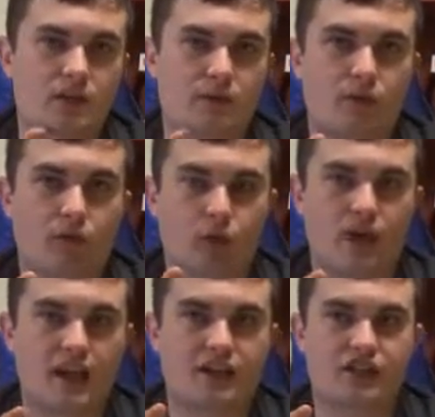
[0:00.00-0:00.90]
before
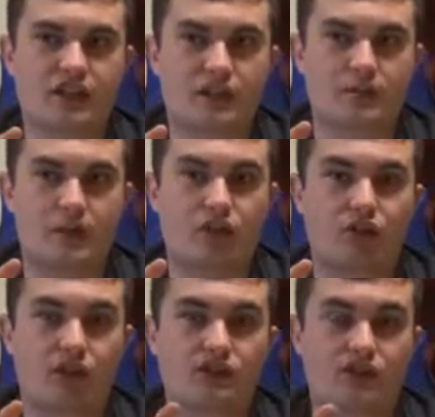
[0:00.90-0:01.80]
I actually get into my
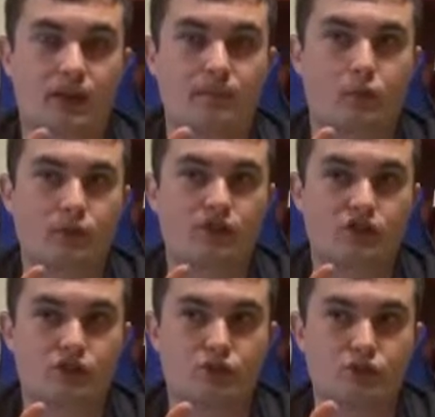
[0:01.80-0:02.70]
thoughts, I'm going
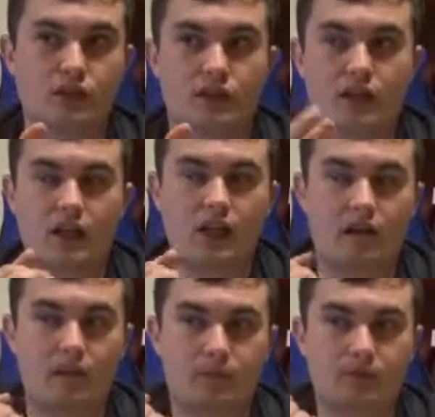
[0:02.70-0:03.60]
to
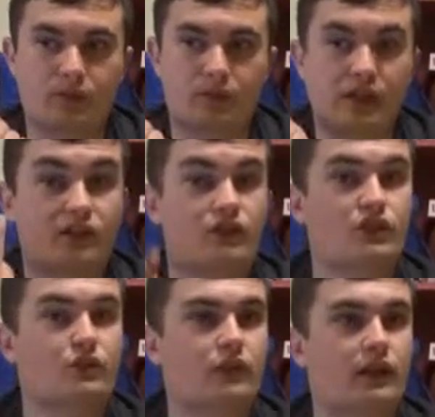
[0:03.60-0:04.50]

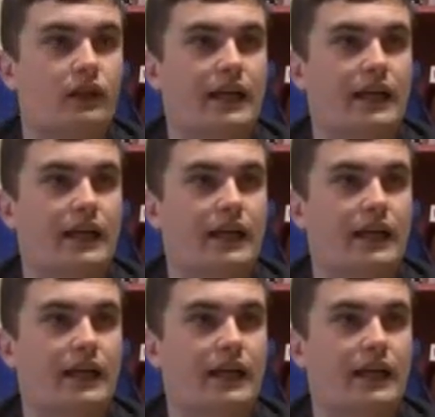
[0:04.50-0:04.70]
do